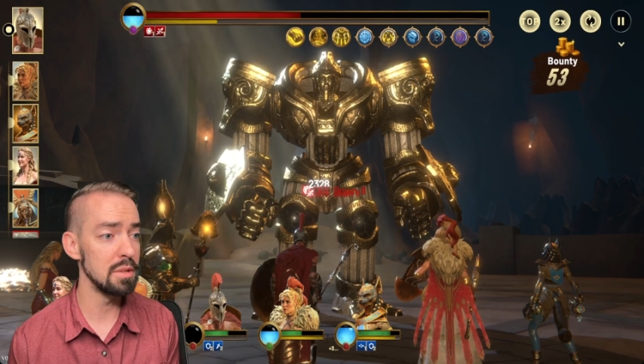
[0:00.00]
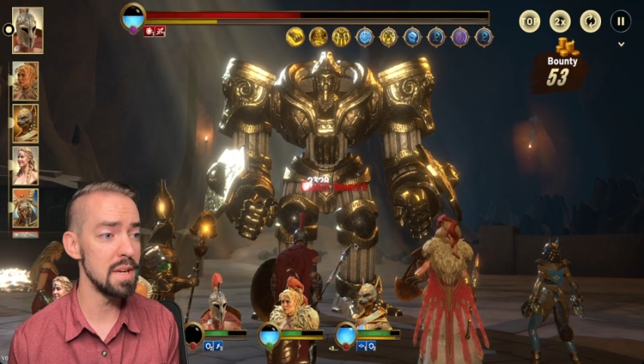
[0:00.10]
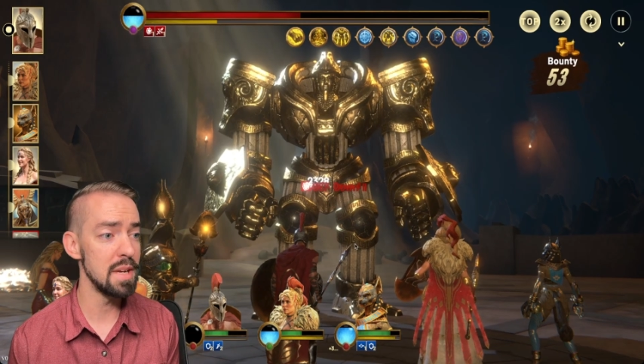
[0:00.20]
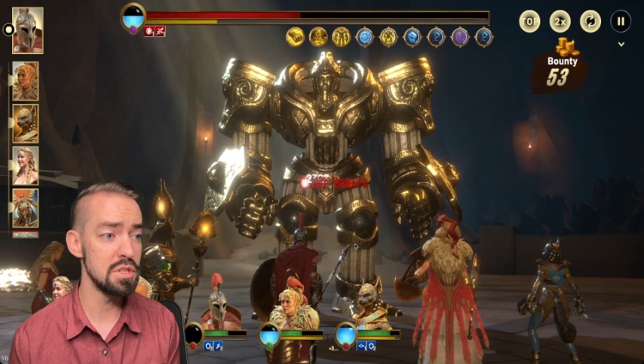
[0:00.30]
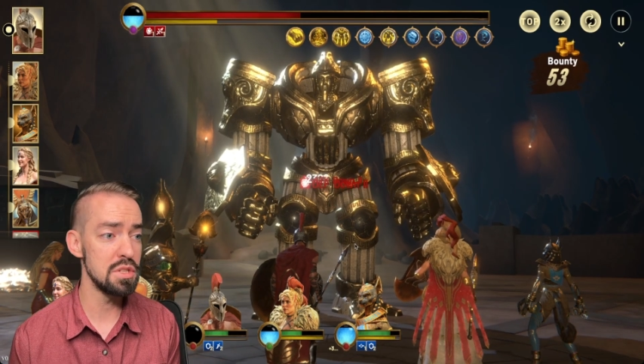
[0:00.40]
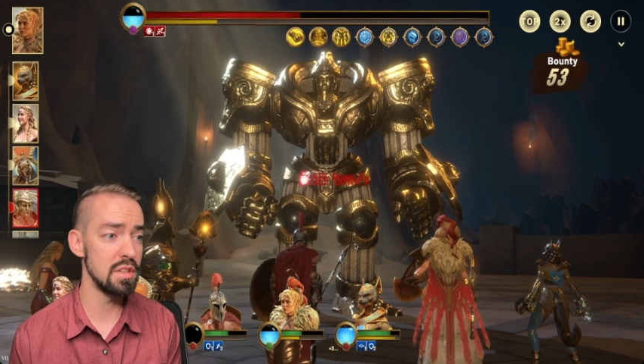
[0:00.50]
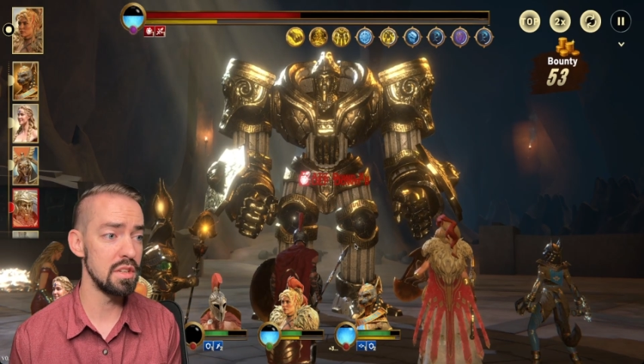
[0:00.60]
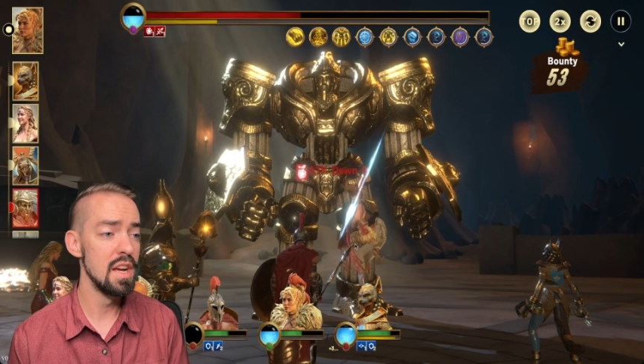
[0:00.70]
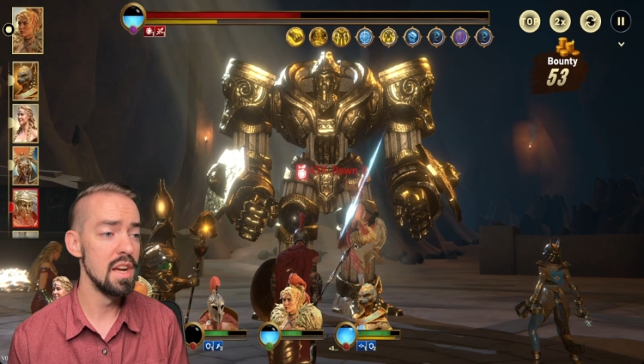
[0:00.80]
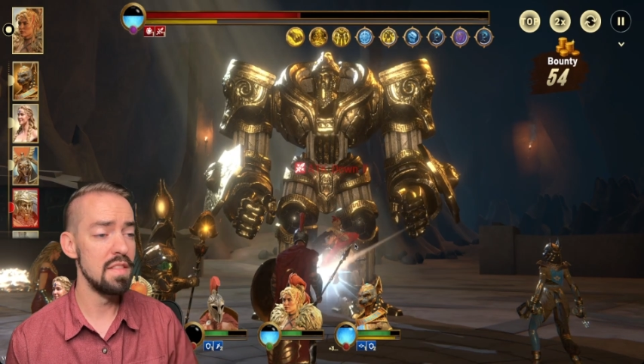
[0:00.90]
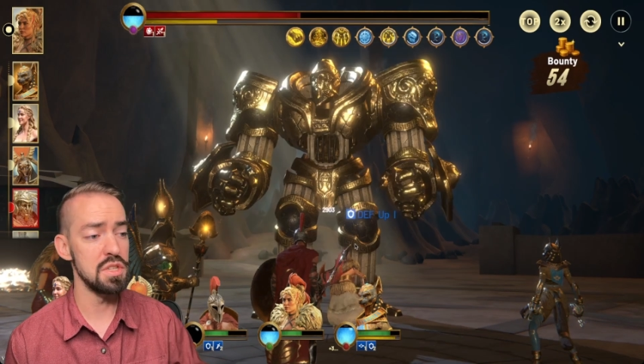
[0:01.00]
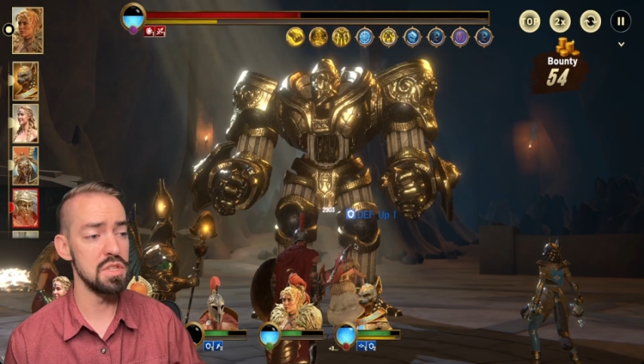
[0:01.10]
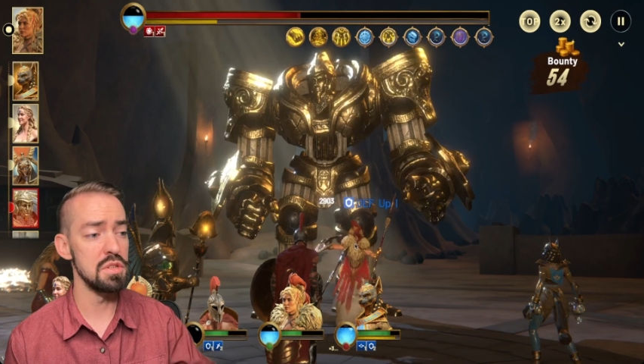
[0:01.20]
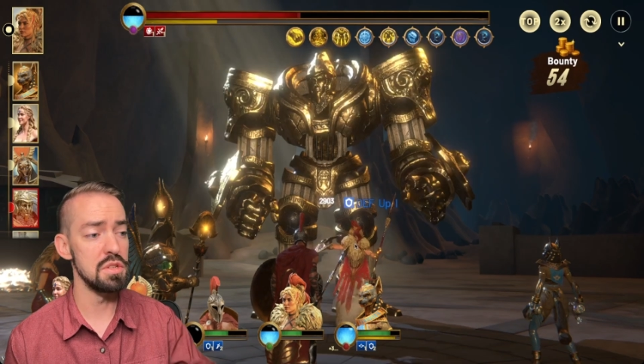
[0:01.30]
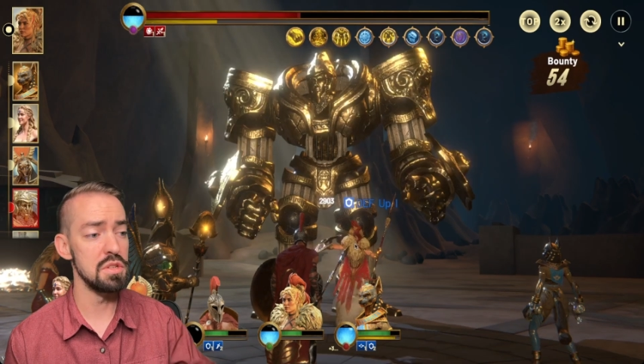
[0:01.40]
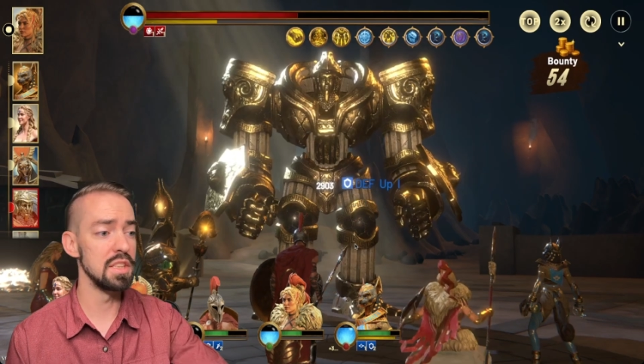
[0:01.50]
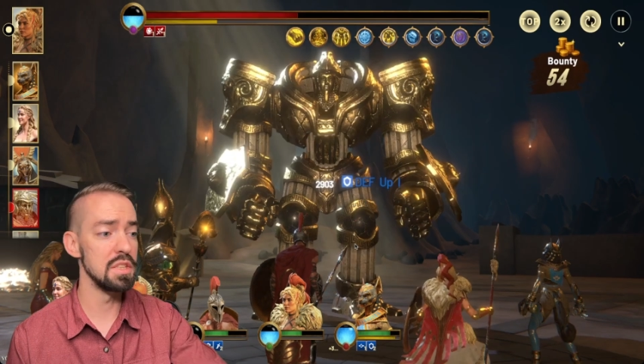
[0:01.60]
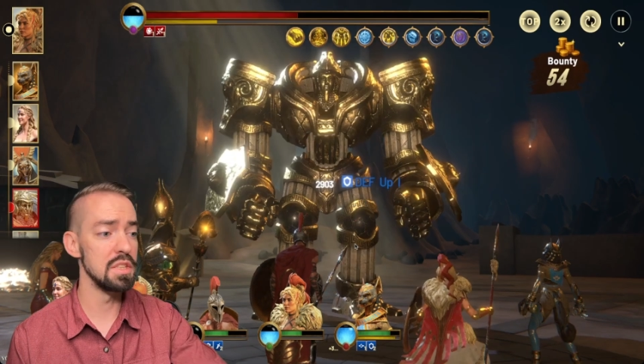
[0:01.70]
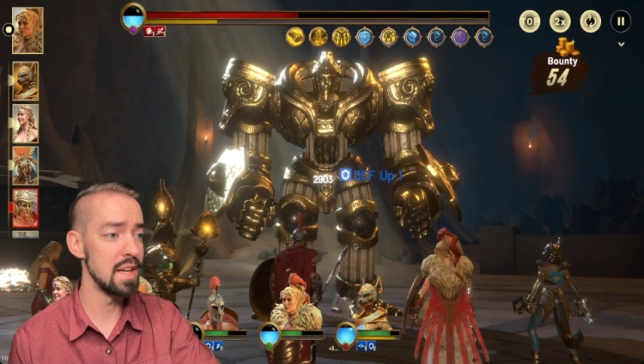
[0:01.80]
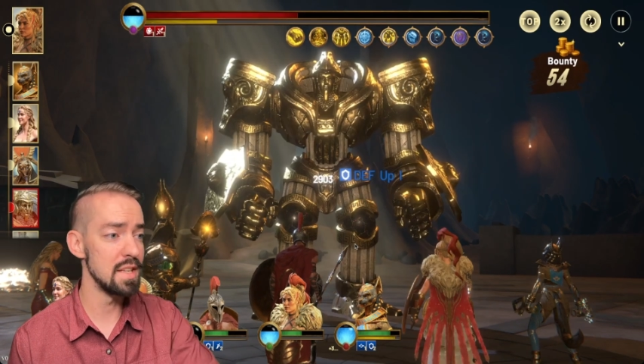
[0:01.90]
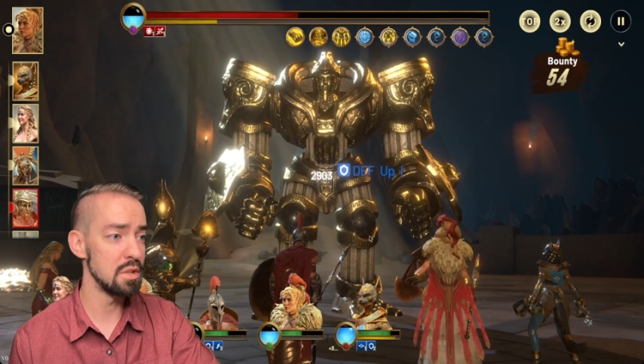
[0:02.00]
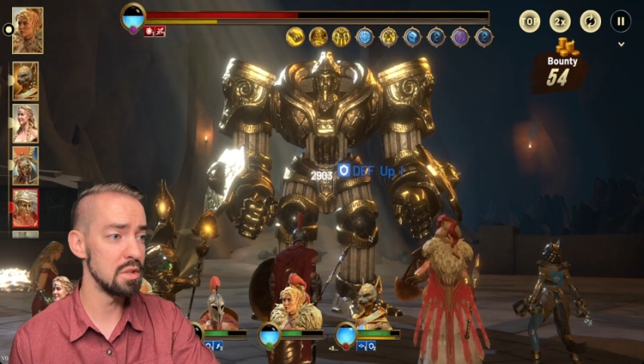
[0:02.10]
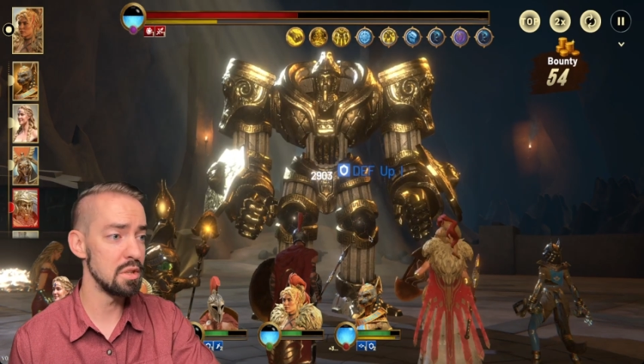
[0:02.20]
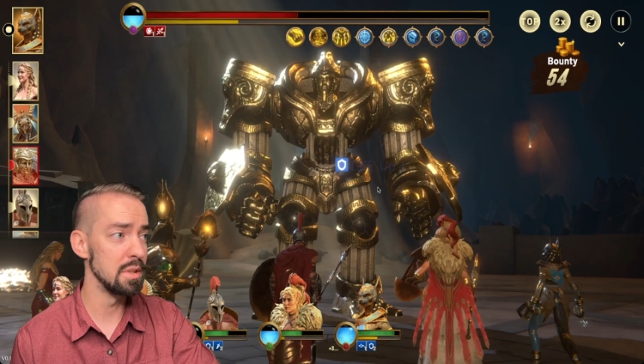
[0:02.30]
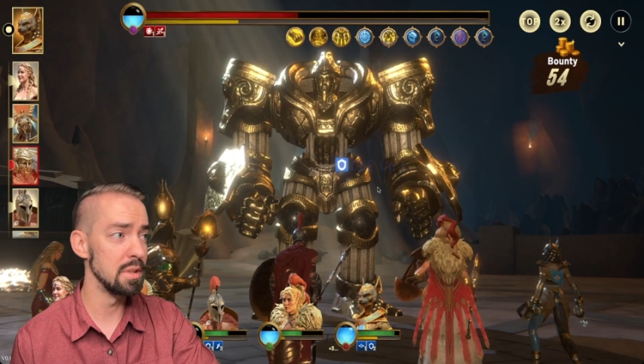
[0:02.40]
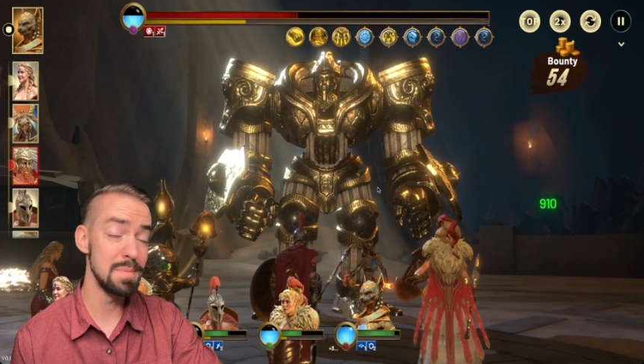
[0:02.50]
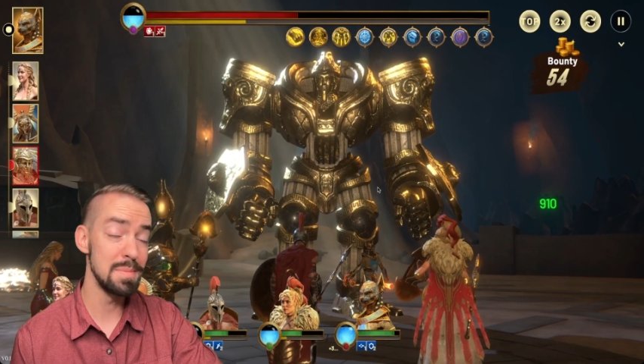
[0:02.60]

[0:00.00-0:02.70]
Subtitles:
make sure that you really utilize her abilities.